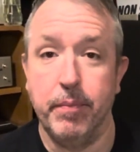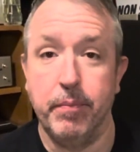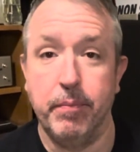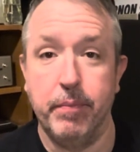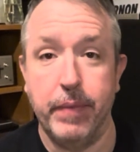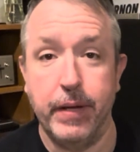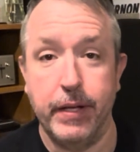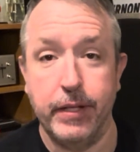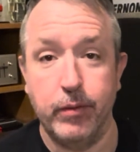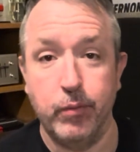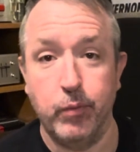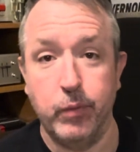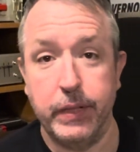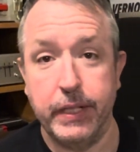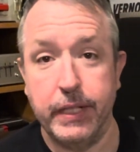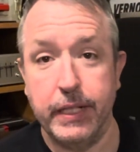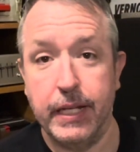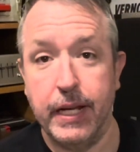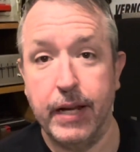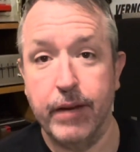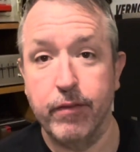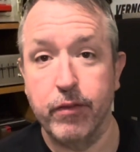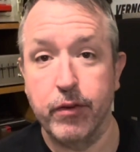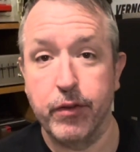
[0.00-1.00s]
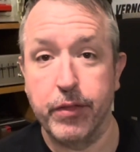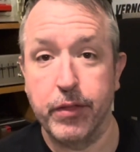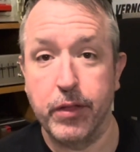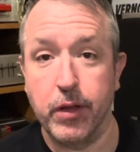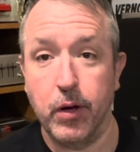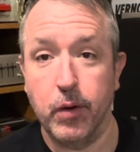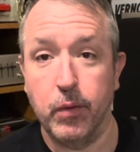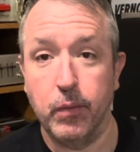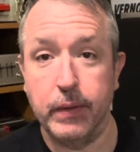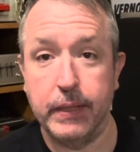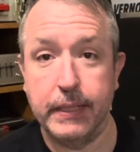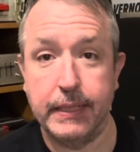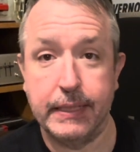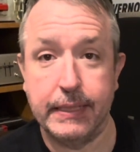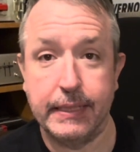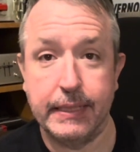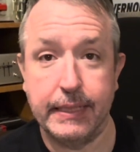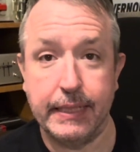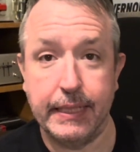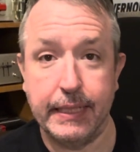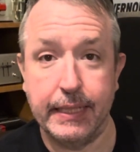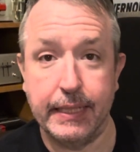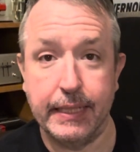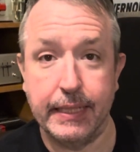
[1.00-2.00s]
Bet we never thought we'd
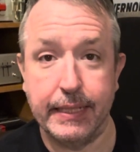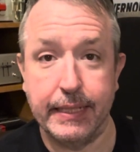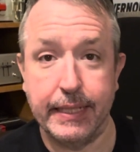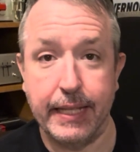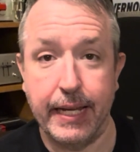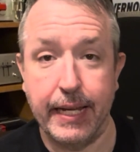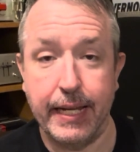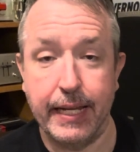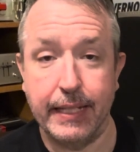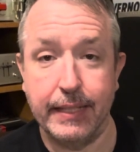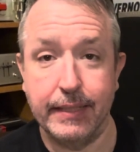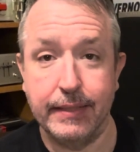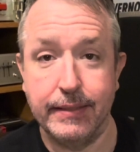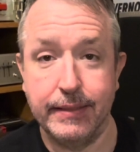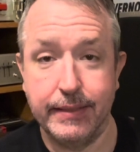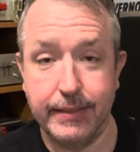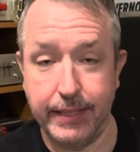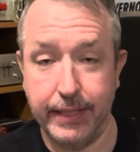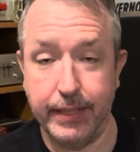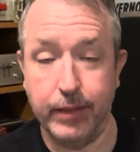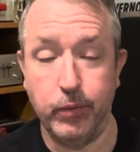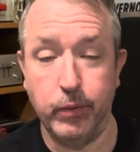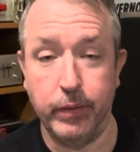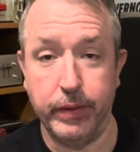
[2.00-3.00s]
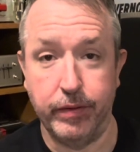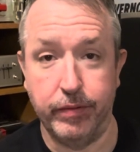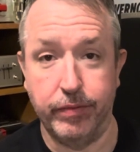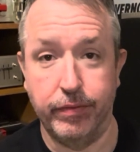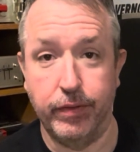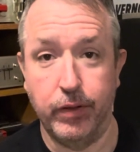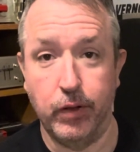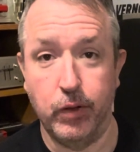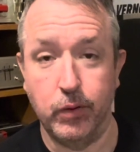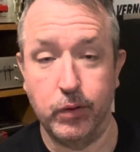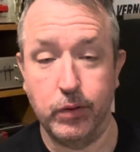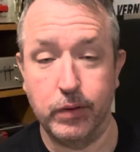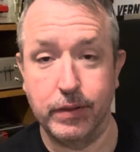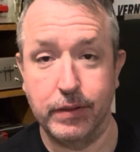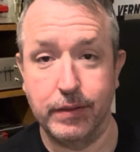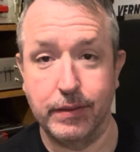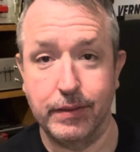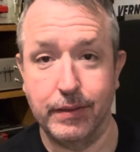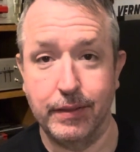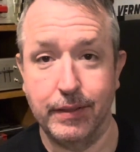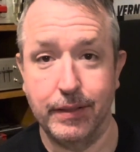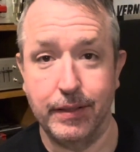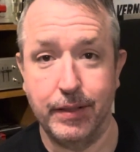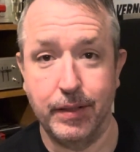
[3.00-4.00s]
see the day, did we,
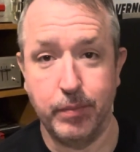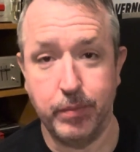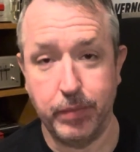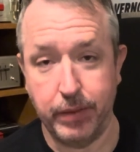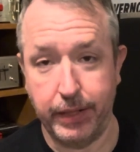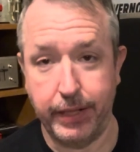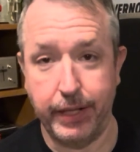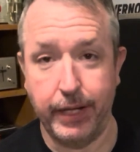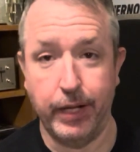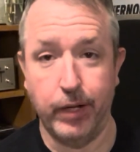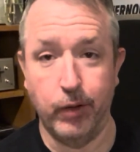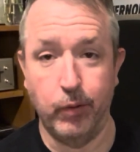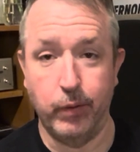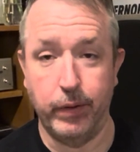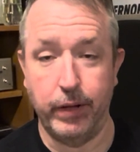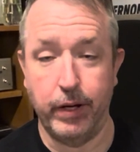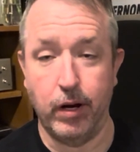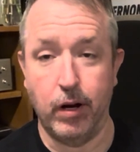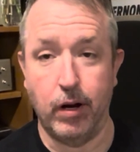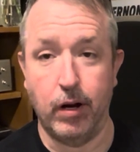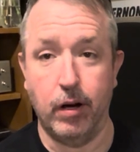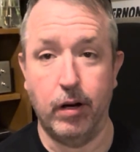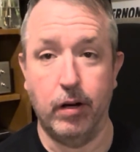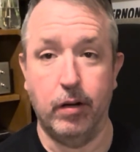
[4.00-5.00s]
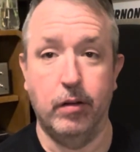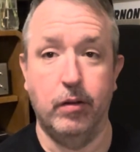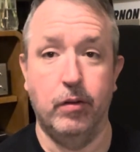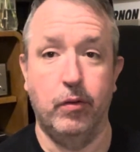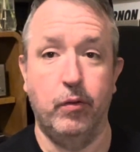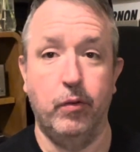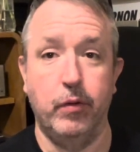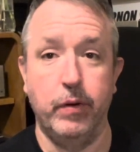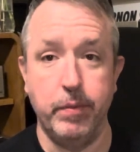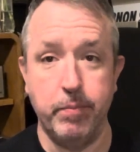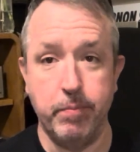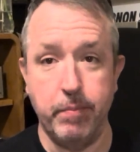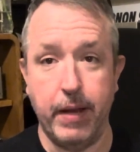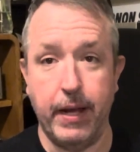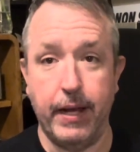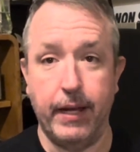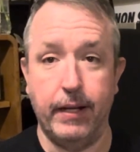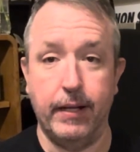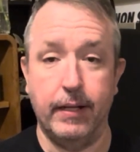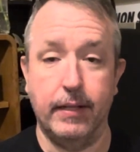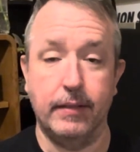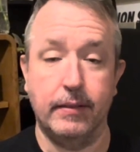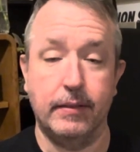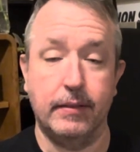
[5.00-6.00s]
folks? But here we are. We
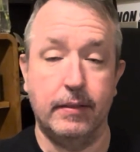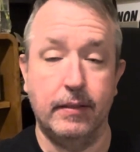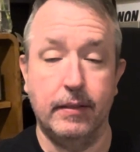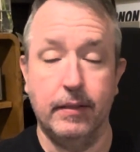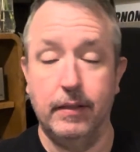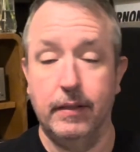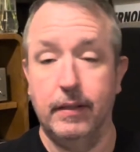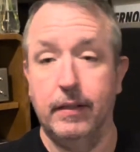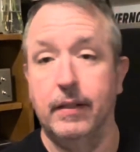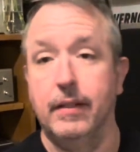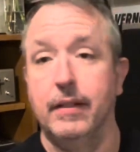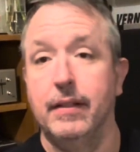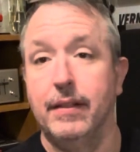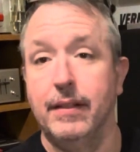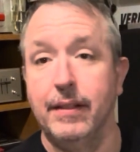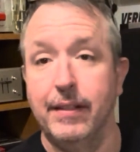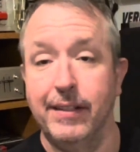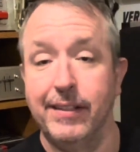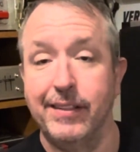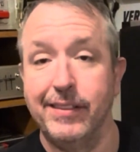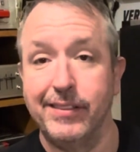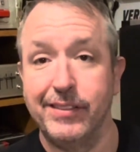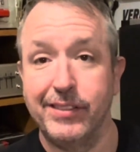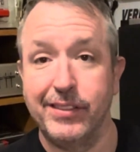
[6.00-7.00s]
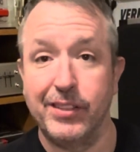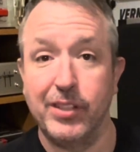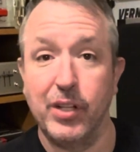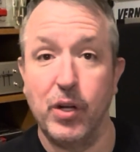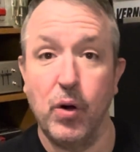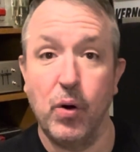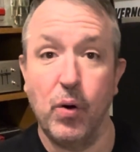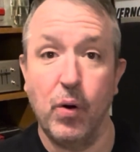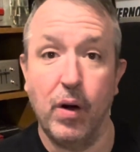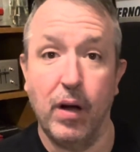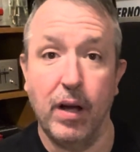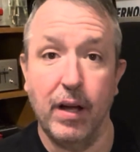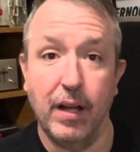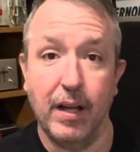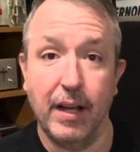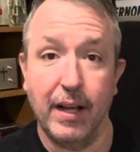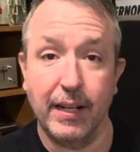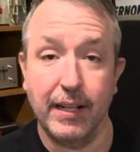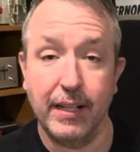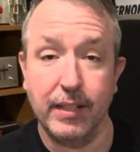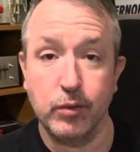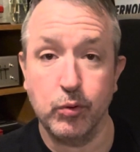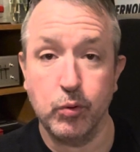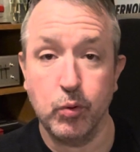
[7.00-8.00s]
made it. So I
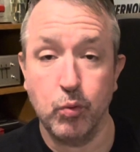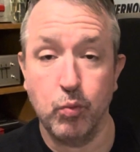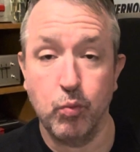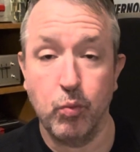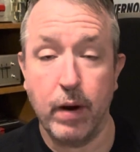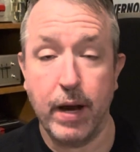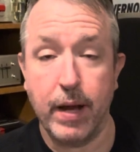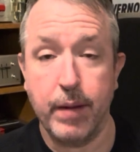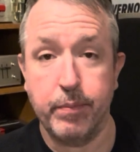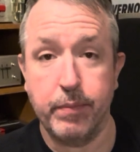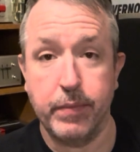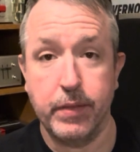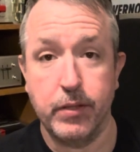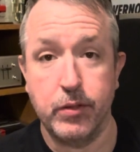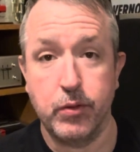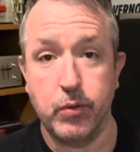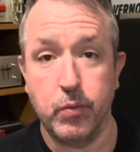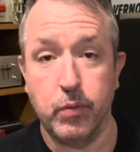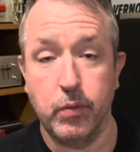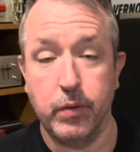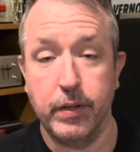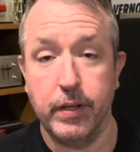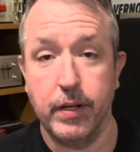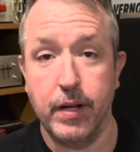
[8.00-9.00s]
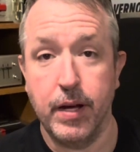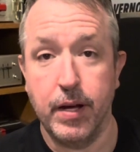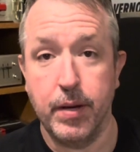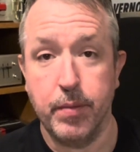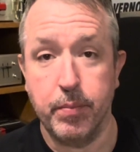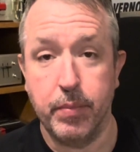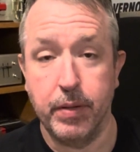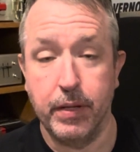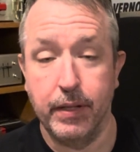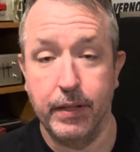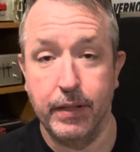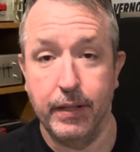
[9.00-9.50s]
guess we'll wrap this one up.